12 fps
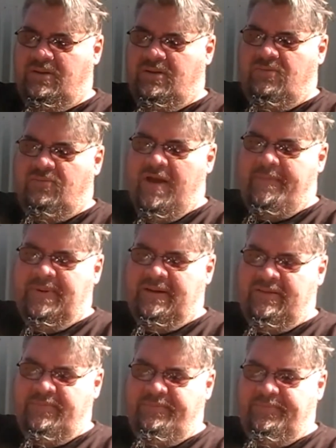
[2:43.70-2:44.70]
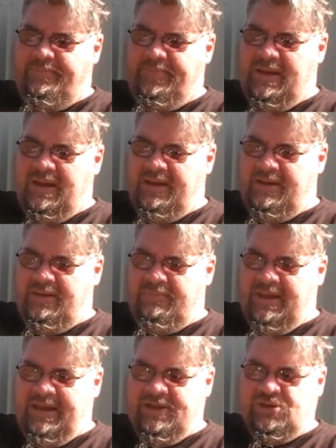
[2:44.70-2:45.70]
Wrap it in the banana,
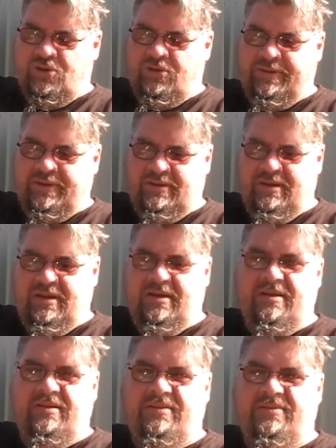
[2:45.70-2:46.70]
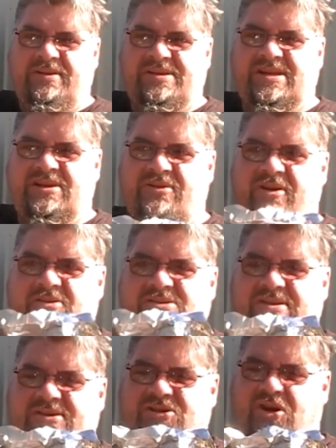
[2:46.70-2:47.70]
making sure that the seal goes
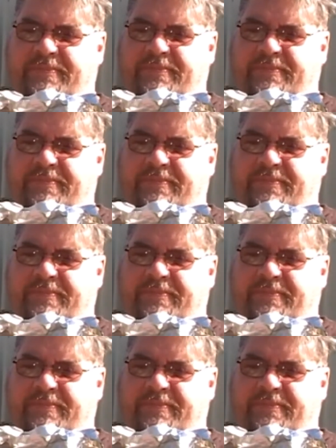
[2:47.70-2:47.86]
to the top.